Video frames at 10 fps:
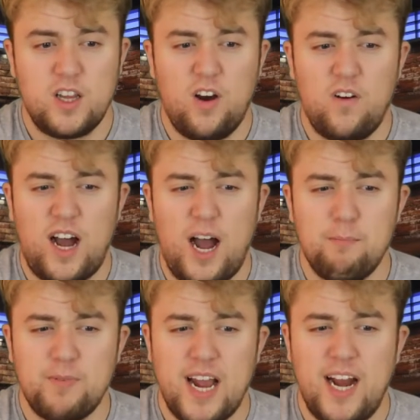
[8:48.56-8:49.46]
So
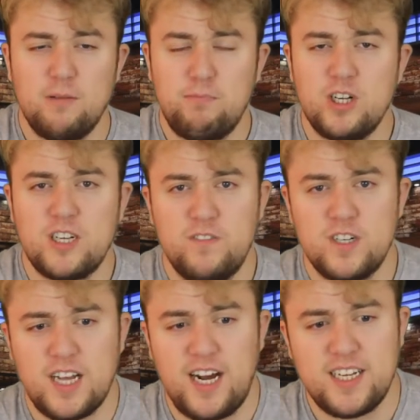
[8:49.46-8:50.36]
I'm kind of pushing
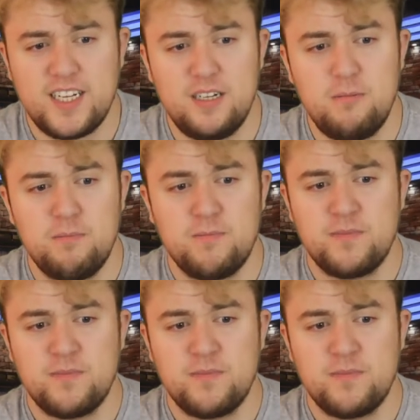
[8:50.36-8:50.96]
for Titans